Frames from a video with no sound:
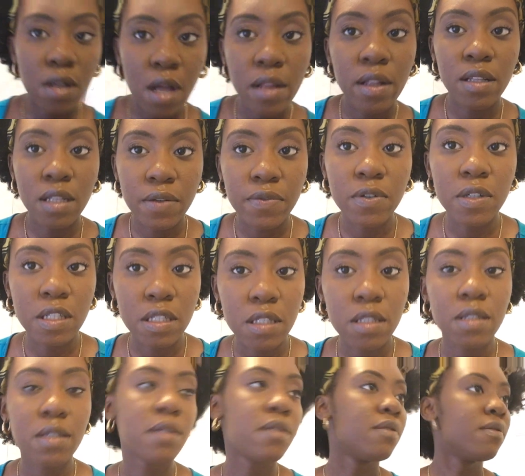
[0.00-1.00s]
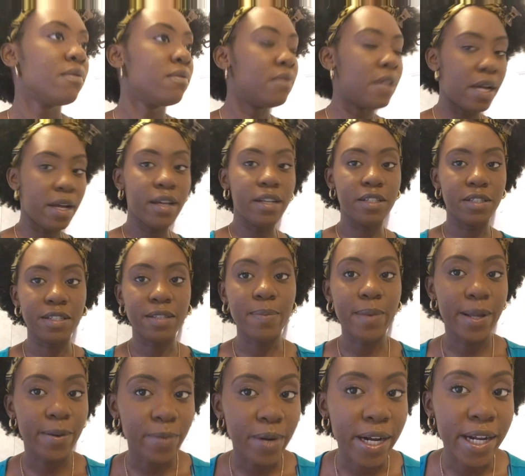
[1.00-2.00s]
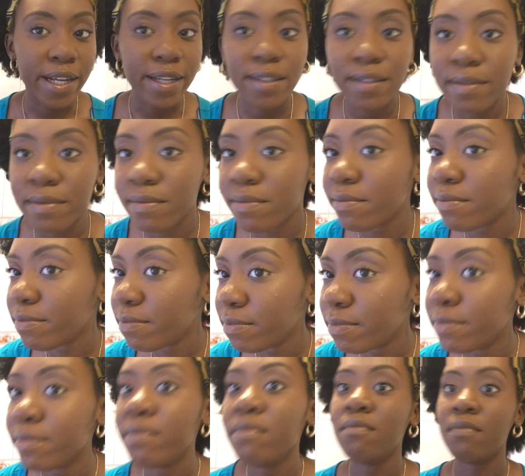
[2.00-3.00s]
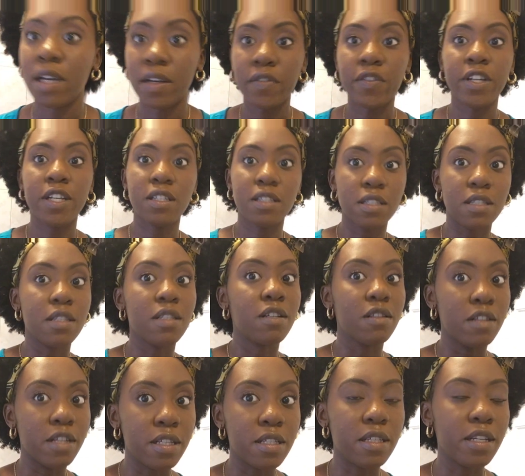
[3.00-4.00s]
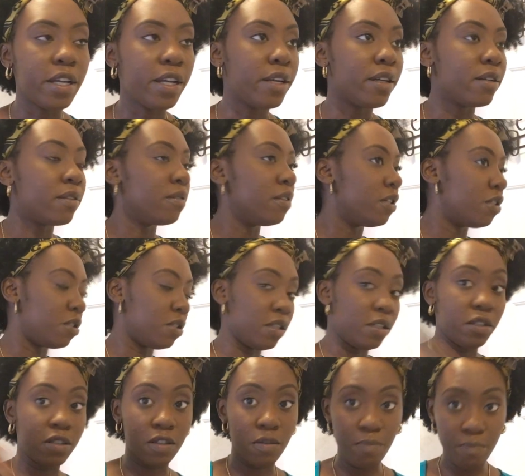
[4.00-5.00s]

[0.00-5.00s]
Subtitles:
saw the difference that it just made, right? My face is glistening. This shit is